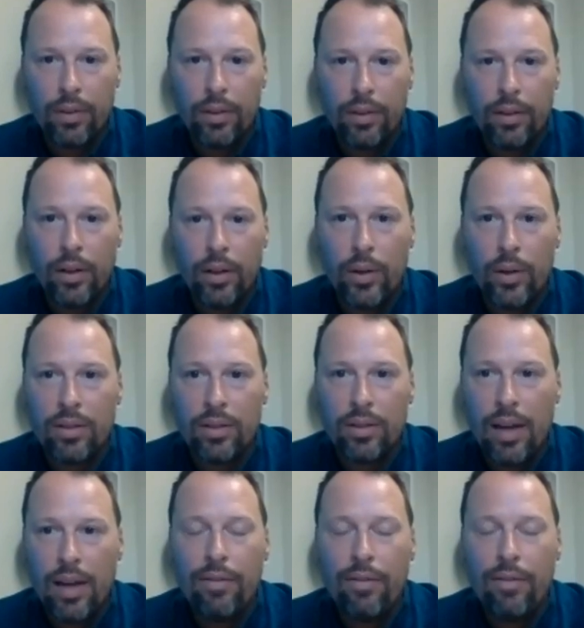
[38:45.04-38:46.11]
It's
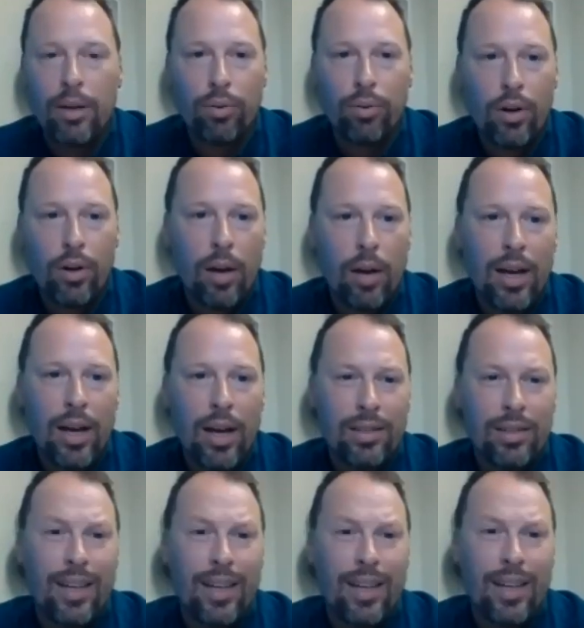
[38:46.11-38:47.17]
having a program, not just
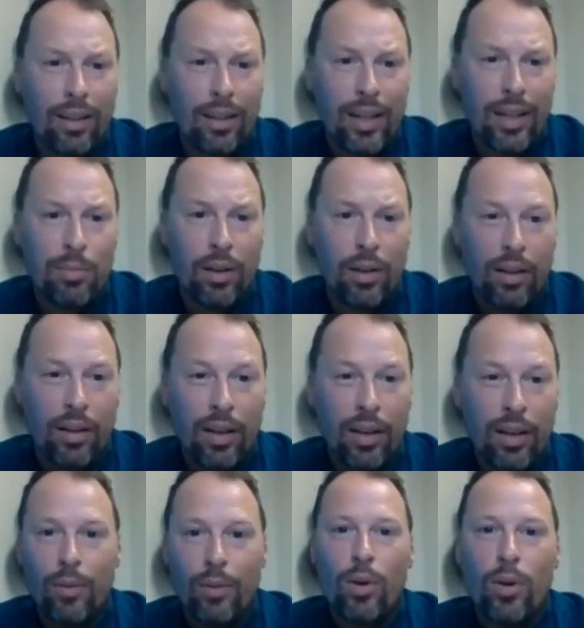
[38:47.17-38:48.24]
getting the leads, but
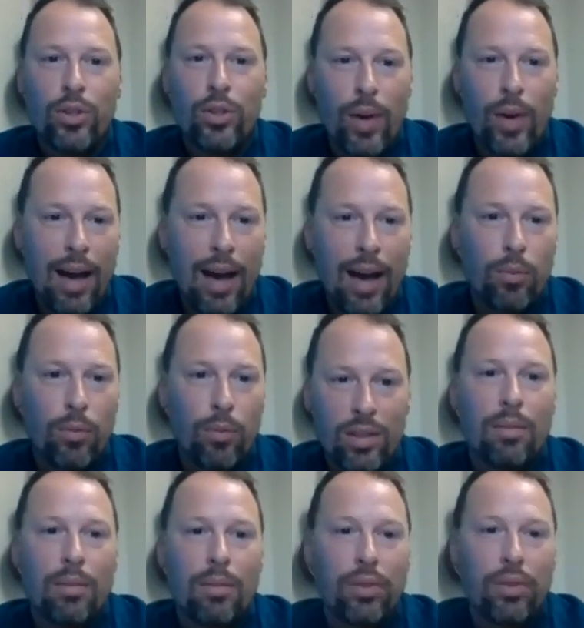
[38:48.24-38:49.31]
once you have them, what's
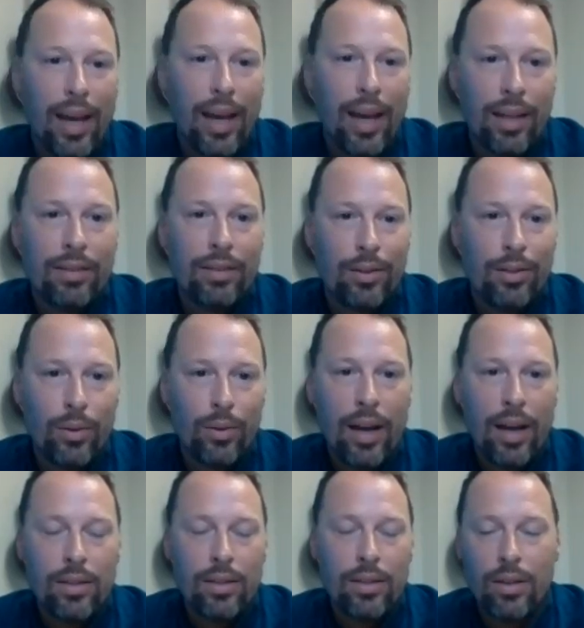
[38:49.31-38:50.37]
the plan to do
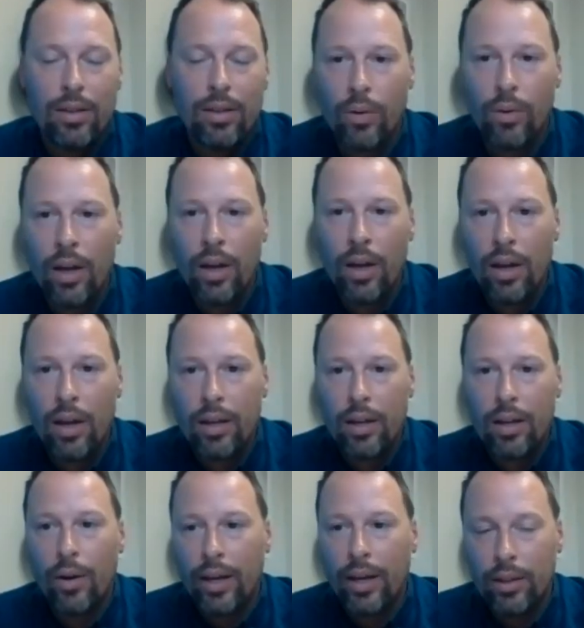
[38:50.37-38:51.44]
that? So,
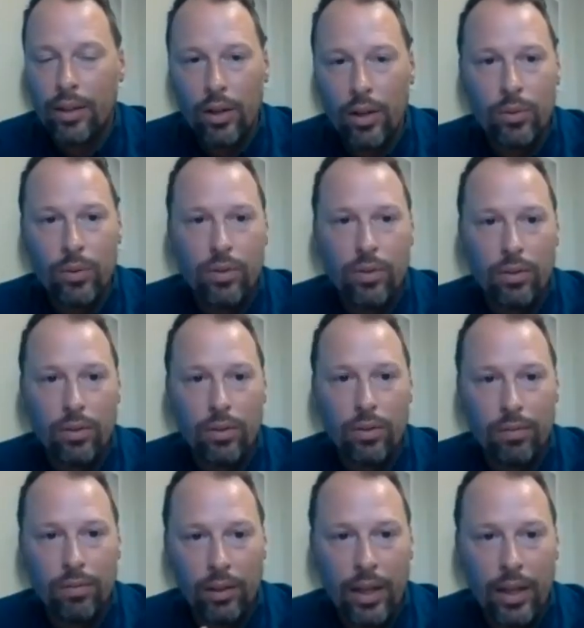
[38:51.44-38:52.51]
I get those
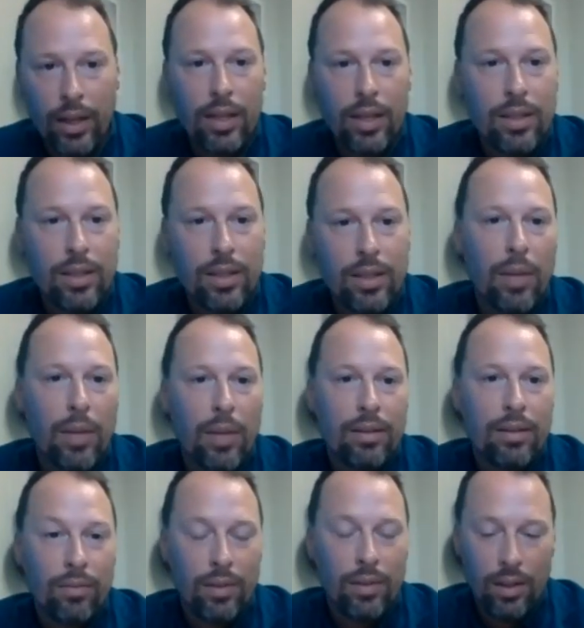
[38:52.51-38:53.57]
leads into my
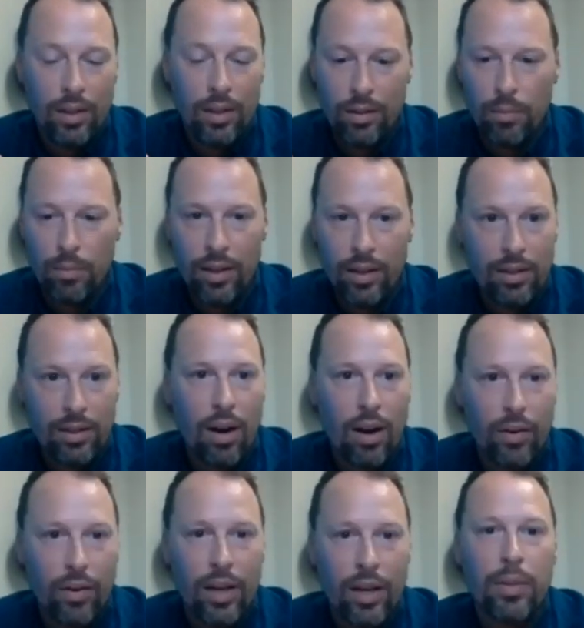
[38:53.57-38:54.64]

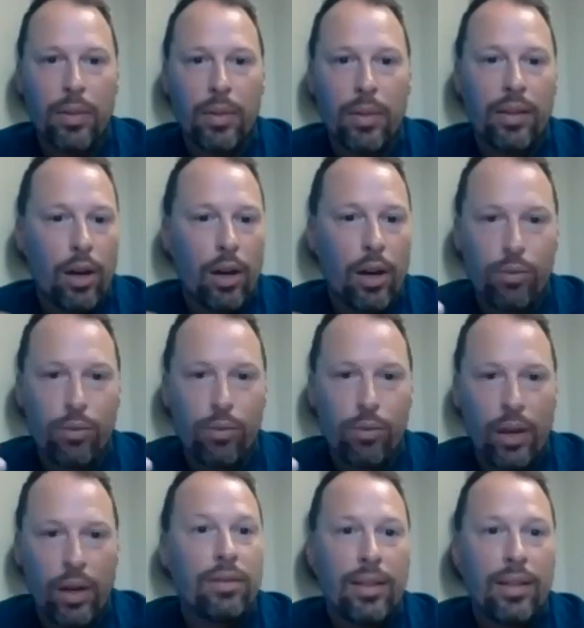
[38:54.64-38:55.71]
CRM, and then they go through
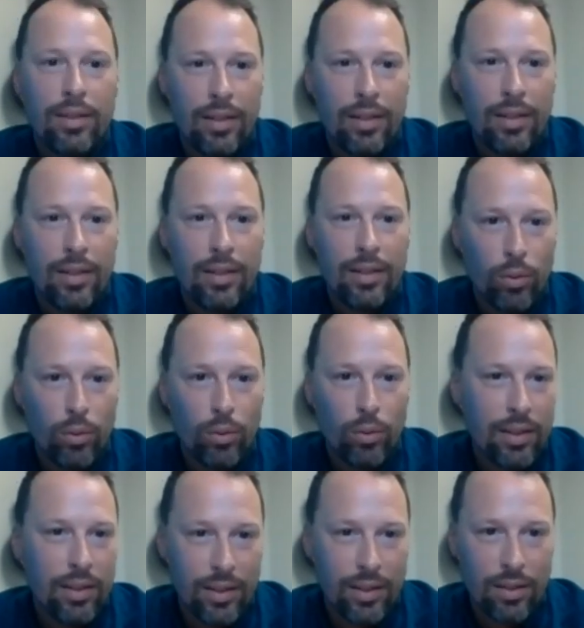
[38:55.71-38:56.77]
a 10-step new
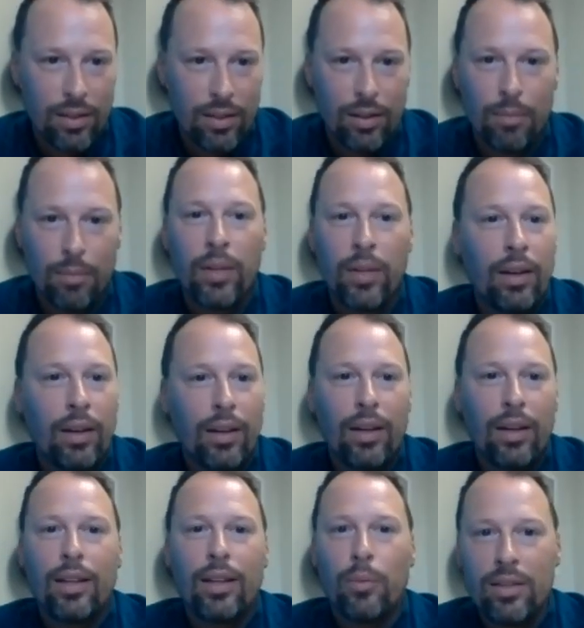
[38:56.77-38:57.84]
lead system.
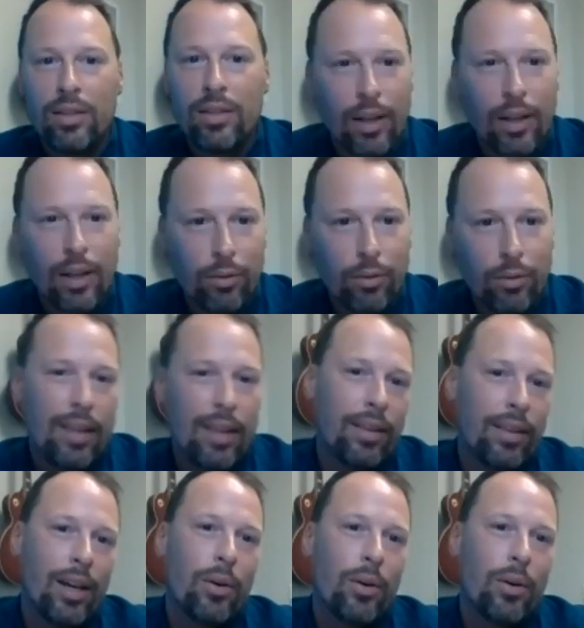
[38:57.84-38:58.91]
And then once they go through that, then
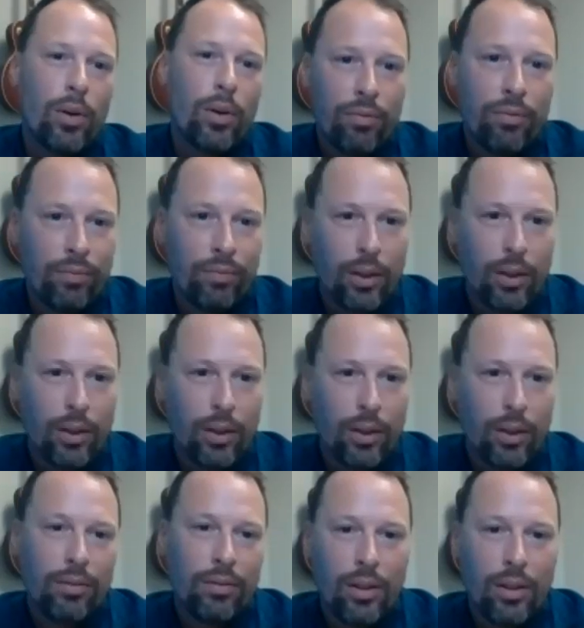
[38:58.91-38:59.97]
they go into
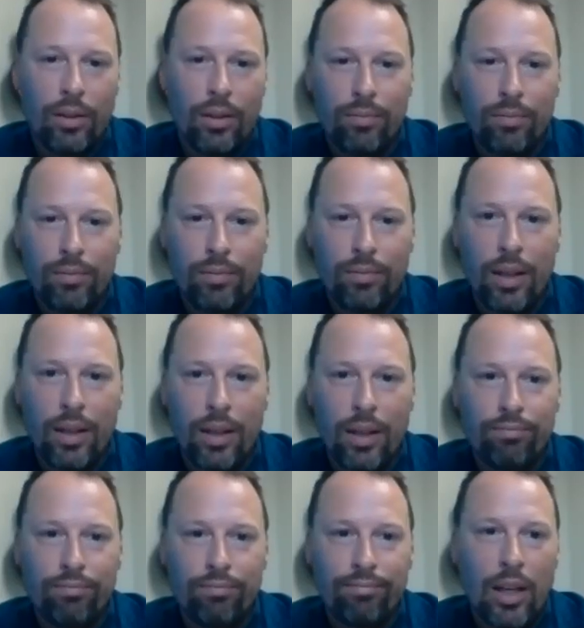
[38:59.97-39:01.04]

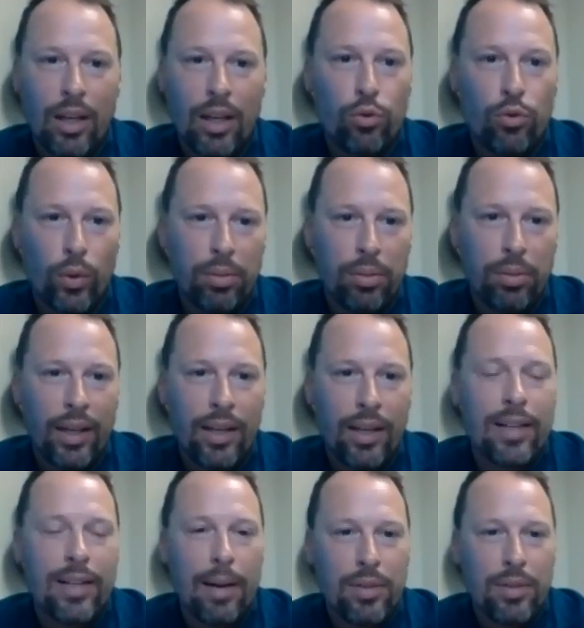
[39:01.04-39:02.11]
a drip
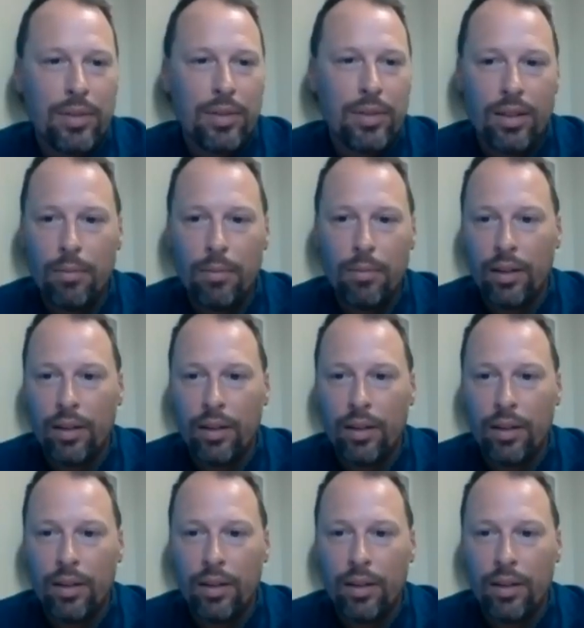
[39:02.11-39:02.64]
lead type system.